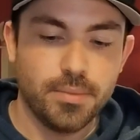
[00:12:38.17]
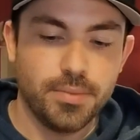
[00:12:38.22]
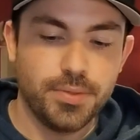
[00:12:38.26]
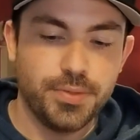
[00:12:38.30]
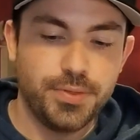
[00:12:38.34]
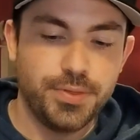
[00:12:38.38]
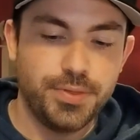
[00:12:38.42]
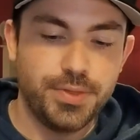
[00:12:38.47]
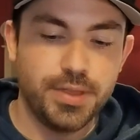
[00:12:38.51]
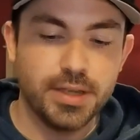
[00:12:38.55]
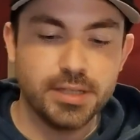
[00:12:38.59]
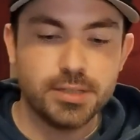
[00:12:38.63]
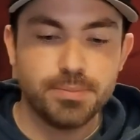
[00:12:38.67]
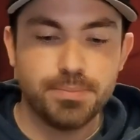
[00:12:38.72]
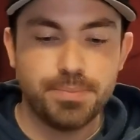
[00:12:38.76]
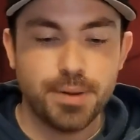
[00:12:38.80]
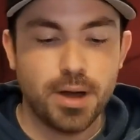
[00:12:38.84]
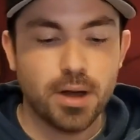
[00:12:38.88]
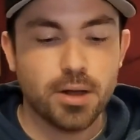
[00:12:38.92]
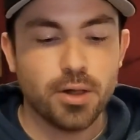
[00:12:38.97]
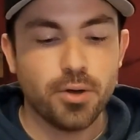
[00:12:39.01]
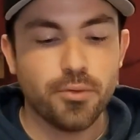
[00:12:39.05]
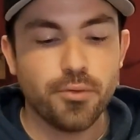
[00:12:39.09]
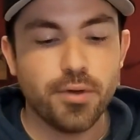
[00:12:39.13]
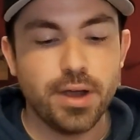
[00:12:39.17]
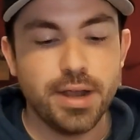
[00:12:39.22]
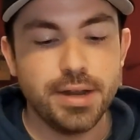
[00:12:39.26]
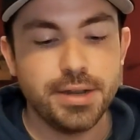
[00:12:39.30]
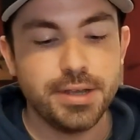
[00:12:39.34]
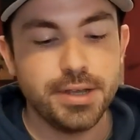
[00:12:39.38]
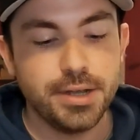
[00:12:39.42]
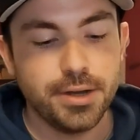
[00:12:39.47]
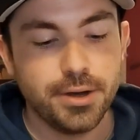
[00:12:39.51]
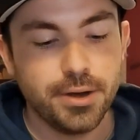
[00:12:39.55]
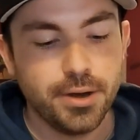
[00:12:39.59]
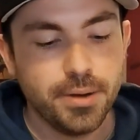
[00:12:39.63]
this buckle right
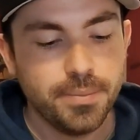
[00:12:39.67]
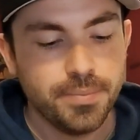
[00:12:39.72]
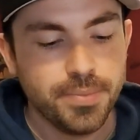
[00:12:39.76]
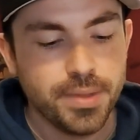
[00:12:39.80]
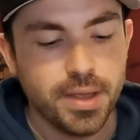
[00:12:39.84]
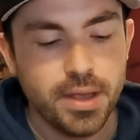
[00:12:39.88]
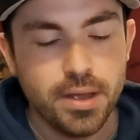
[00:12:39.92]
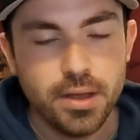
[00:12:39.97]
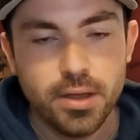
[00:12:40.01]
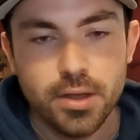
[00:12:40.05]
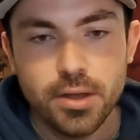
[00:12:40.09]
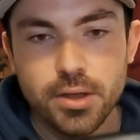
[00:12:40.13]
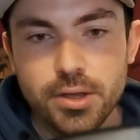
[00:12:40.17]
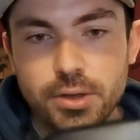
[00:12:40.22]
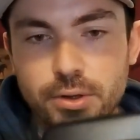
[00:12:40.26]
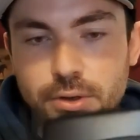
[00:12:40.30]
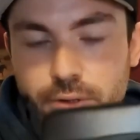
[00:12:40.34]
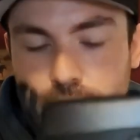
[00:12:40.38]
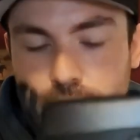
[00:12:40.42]
here, you're